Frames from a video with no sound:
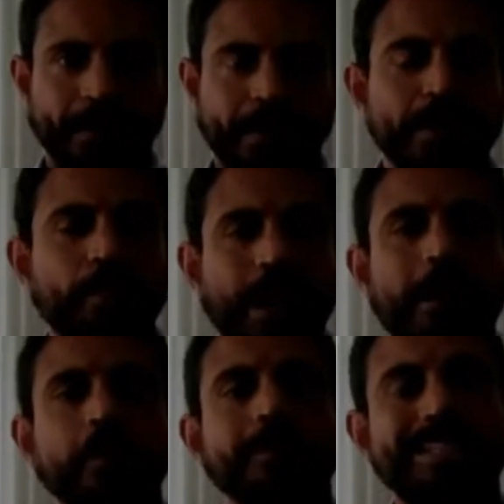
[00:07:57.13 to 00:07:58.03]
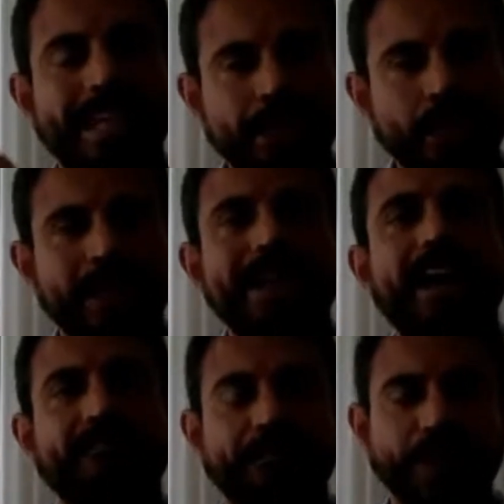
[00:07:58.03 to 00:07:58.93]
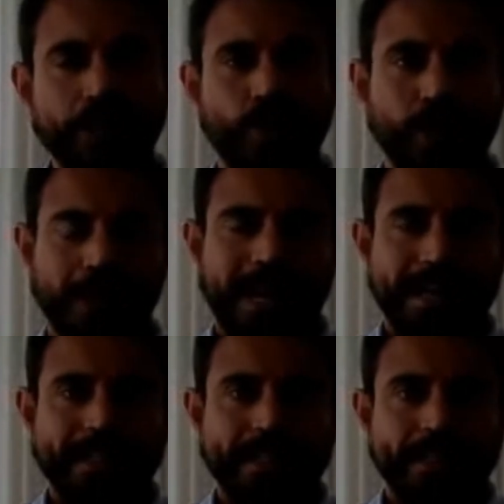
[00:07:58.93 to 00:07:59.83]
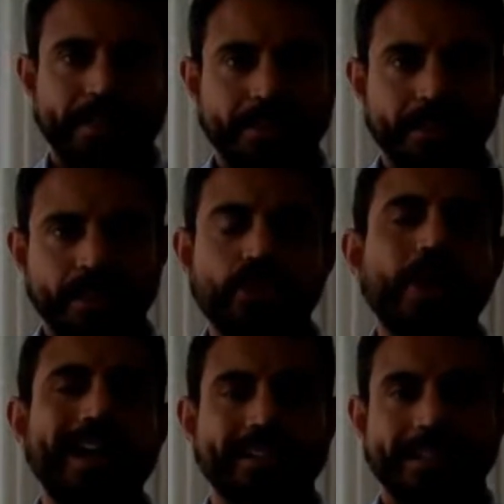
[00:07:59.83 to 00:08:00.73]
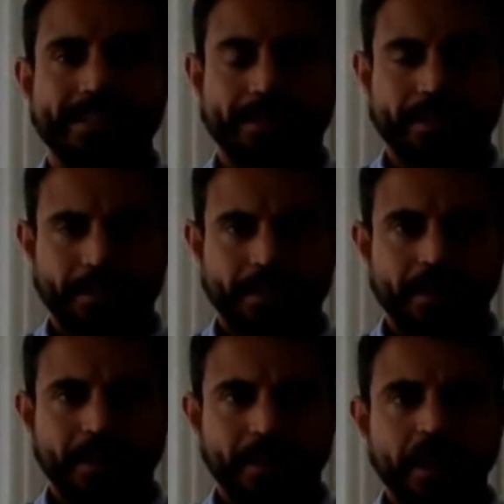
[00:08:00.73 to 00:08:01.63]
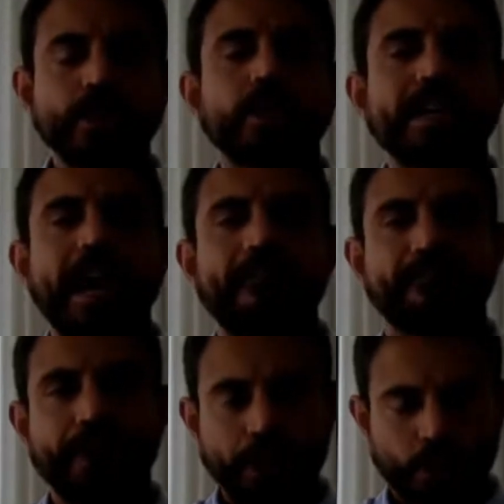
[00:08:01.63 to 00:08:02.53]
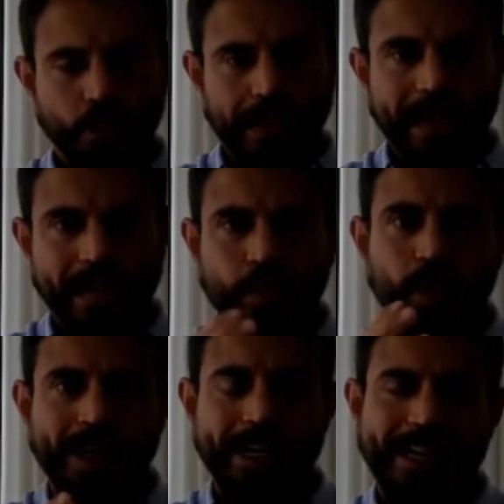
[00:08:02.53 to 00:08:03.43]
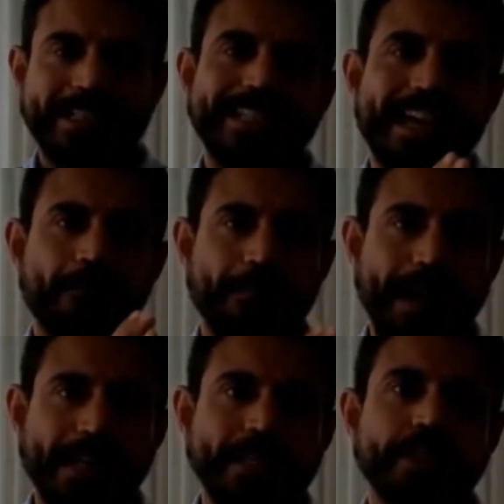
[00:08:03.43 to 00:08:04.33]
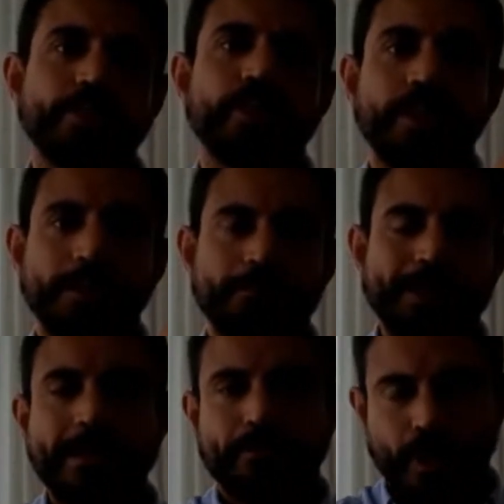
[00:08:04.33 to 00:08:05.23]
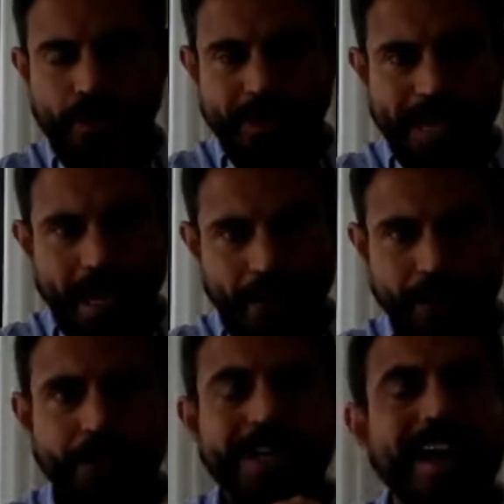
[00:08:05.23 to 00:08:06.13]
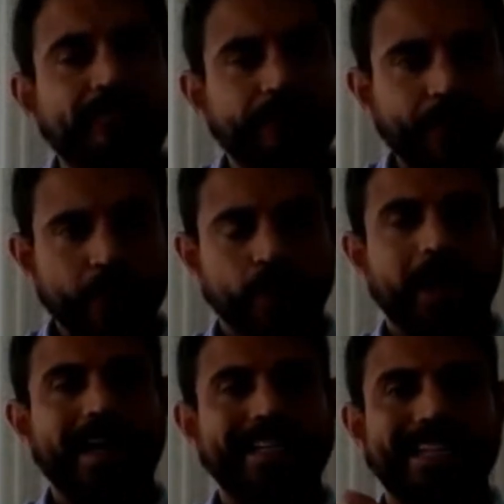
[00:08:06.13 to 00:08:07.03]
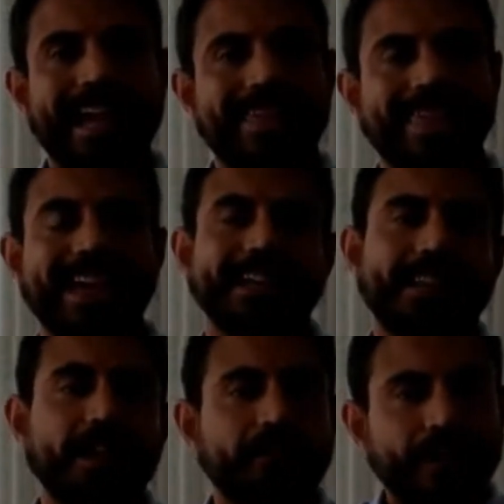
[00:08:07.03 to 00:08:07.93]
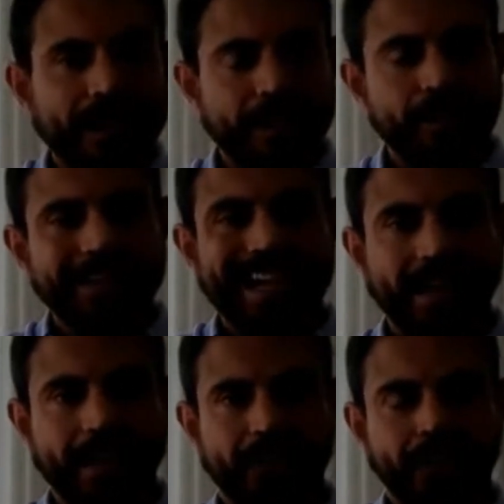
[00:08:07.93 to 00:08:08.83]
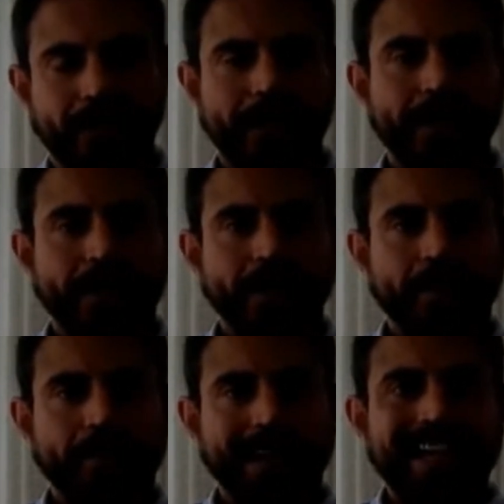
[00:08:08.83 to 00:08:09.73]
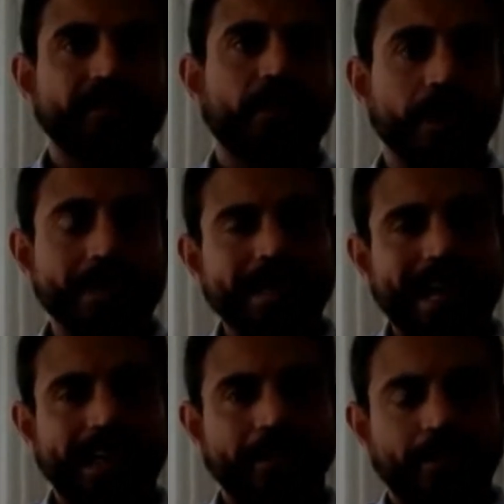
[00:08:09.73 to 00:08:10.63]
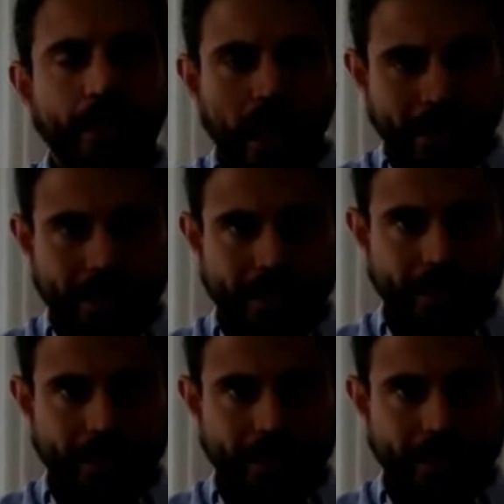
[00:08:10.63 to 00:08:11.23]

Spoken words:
The problem is that you cannot visualize stress. You cannot visualize what it is that makes you be burned out. You cannot visualize that thing that affects you negatively as far as a negative thought.